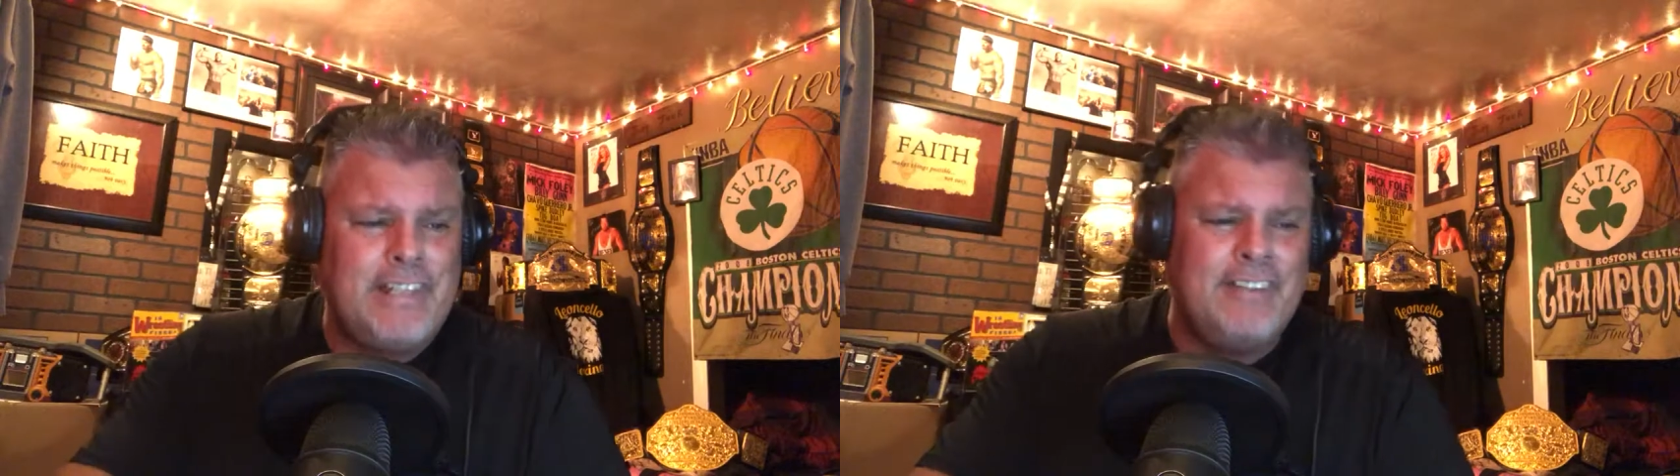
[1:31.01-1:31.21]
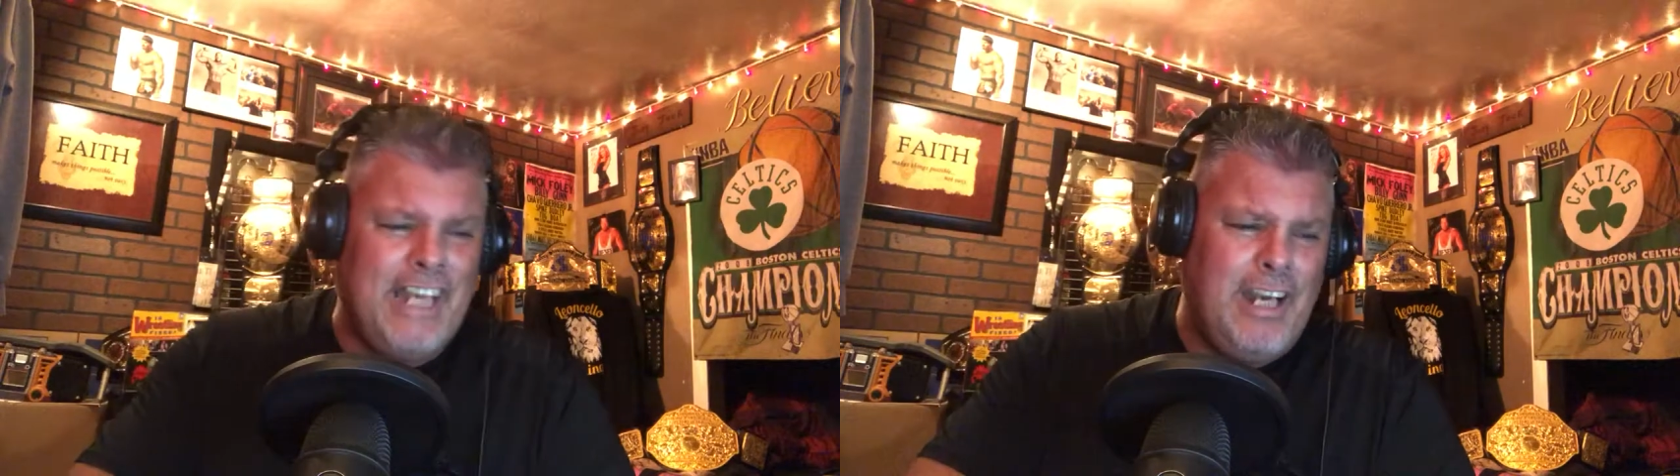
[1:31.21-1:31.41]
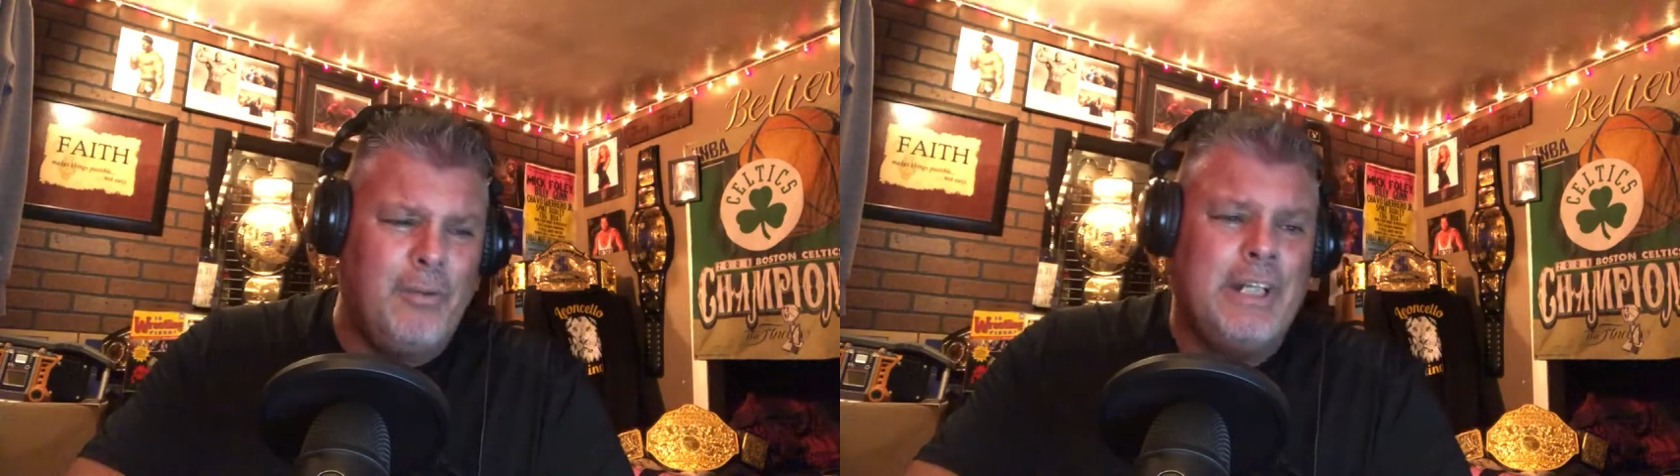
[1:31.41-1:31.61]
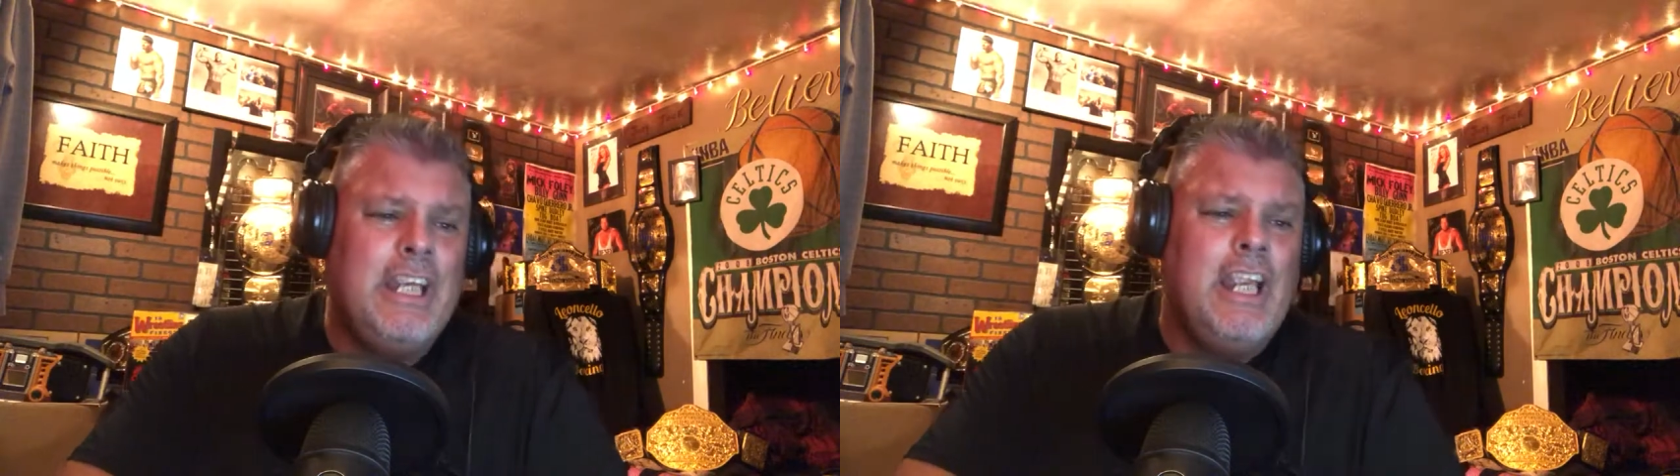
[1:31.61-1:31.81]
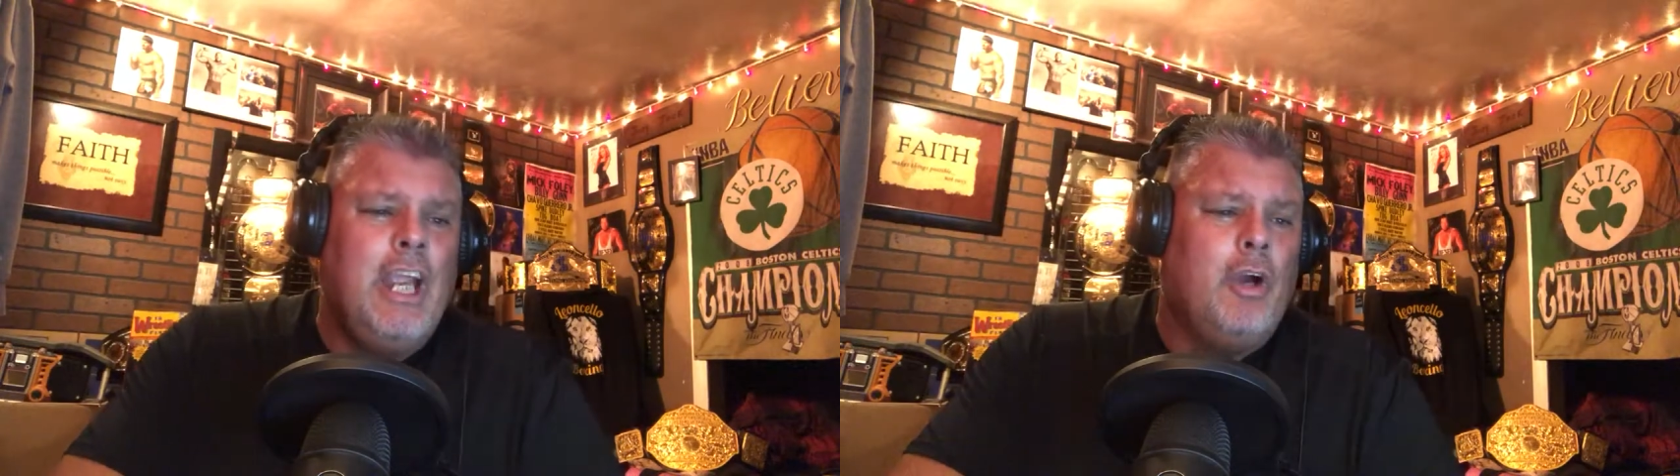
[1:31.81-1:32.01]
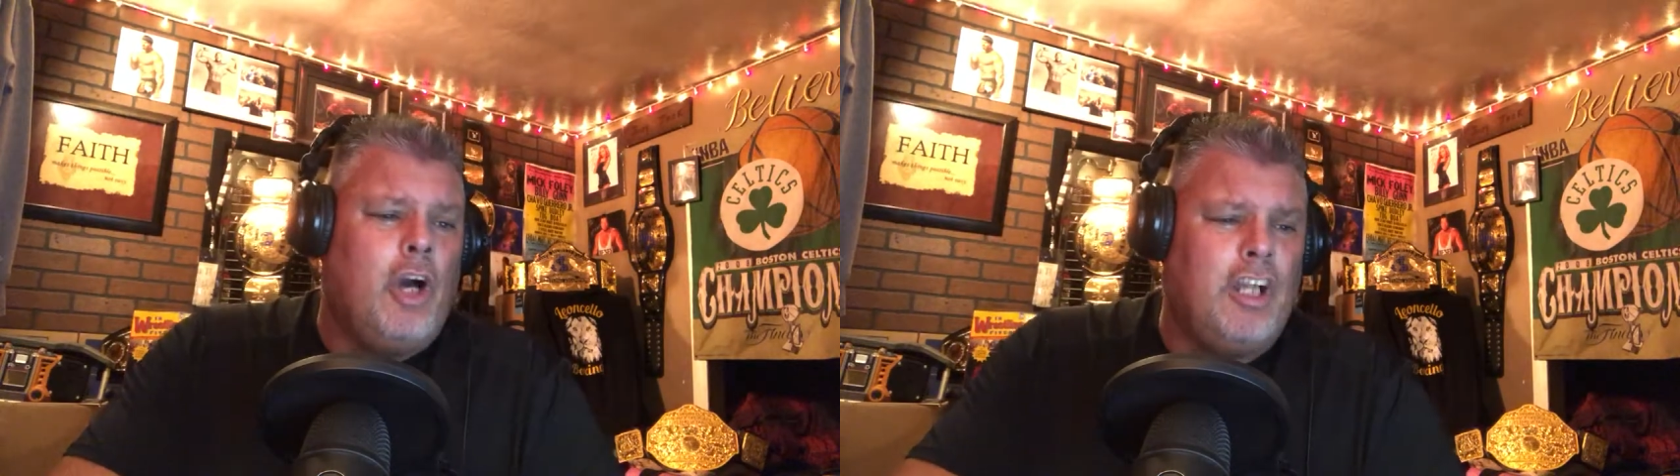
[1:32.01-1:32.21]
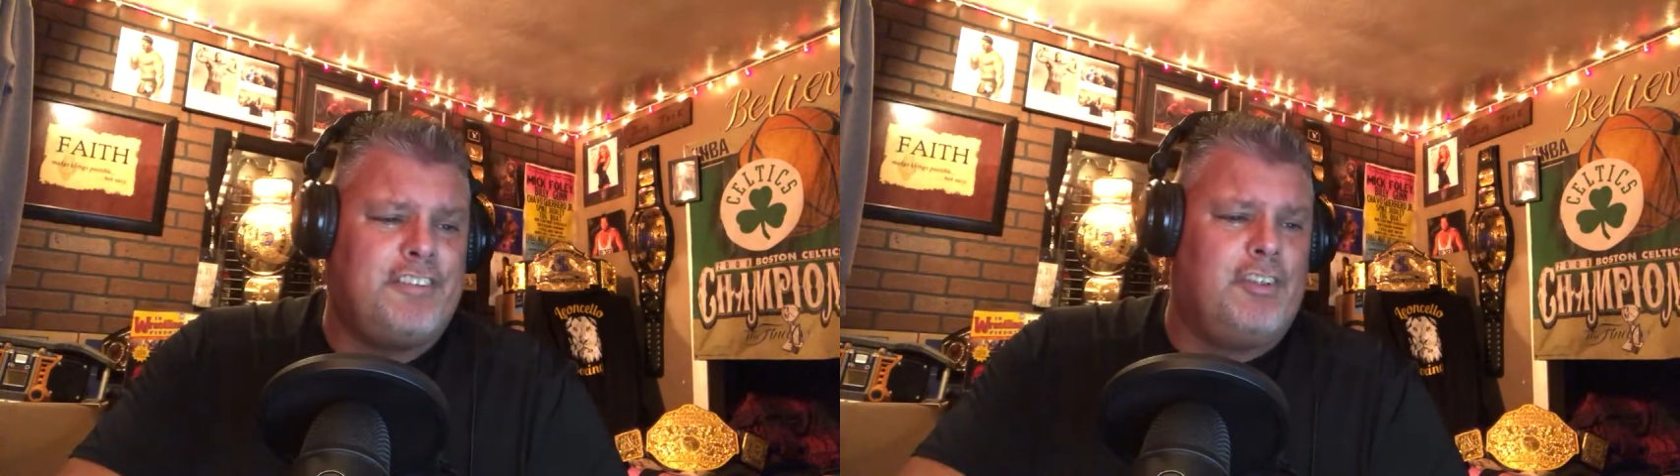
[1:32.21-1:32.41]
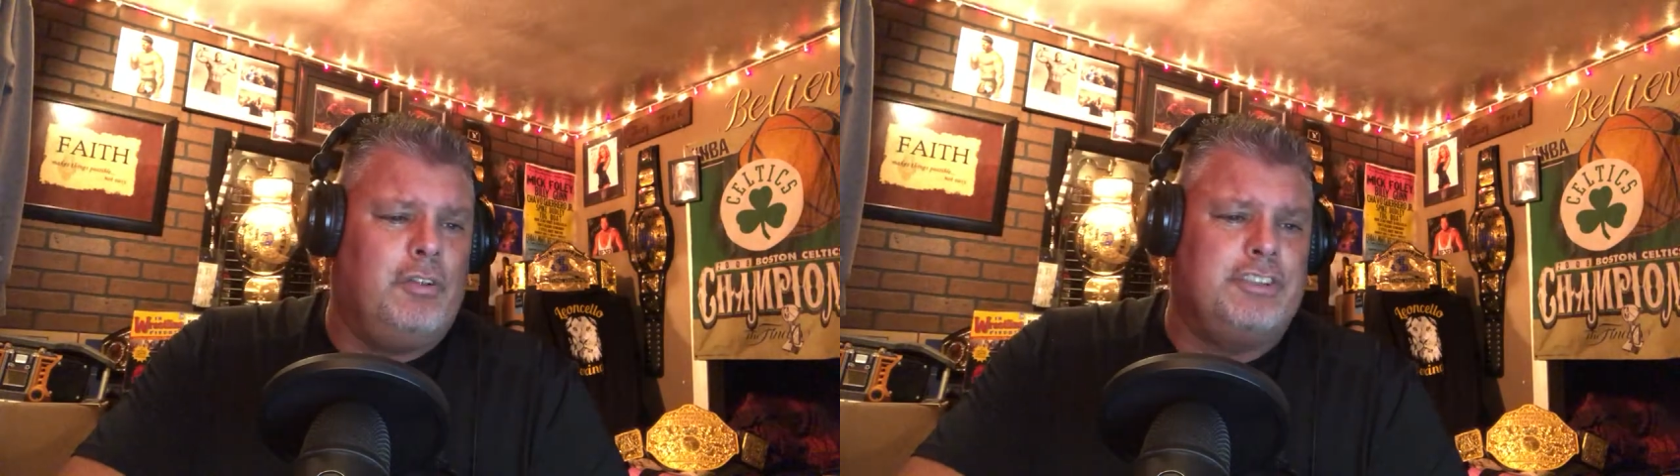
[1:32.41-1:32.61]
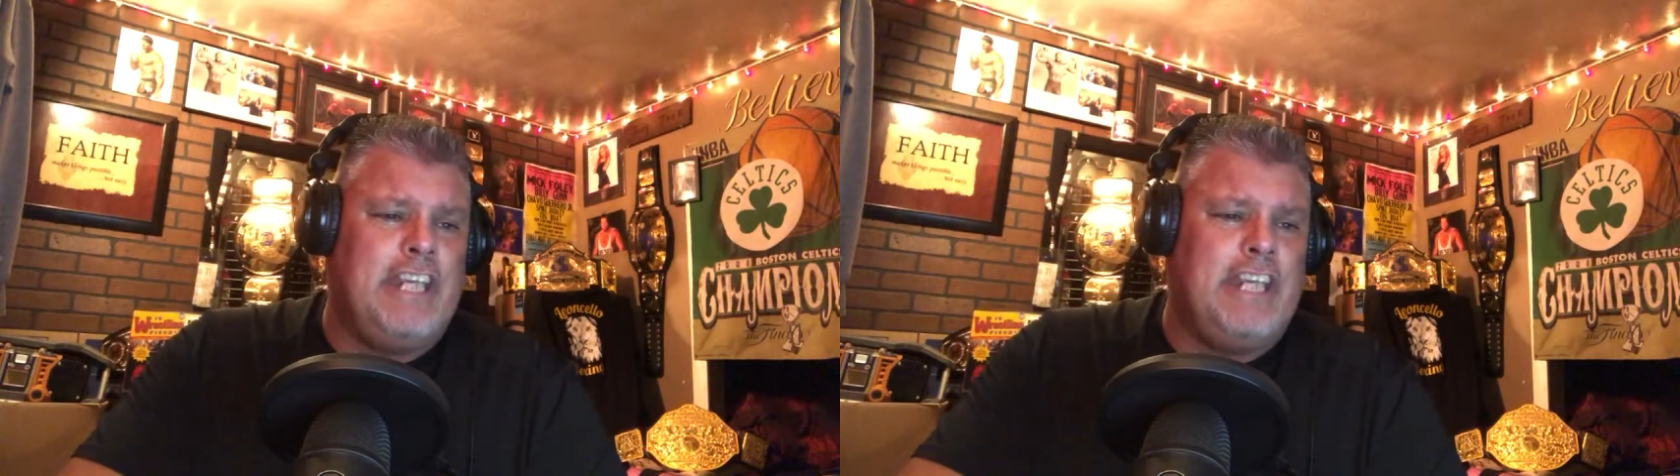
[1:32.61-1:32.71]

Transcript: Now, also,